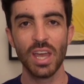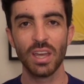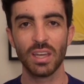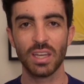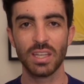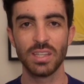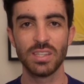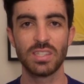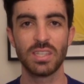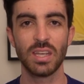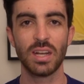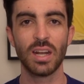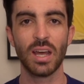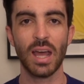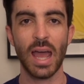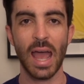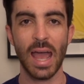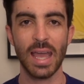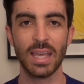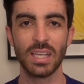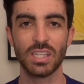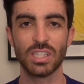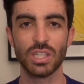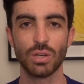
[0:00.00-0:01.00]
consider
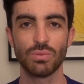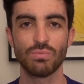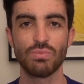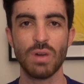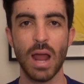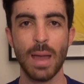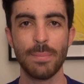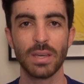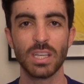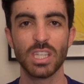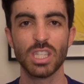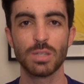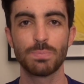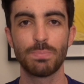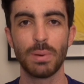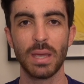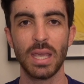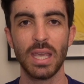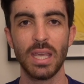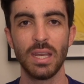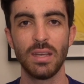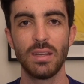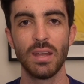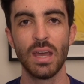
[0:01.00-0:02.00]
a
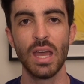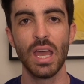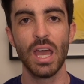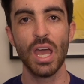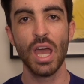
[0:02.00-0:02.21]
CeramicSpeed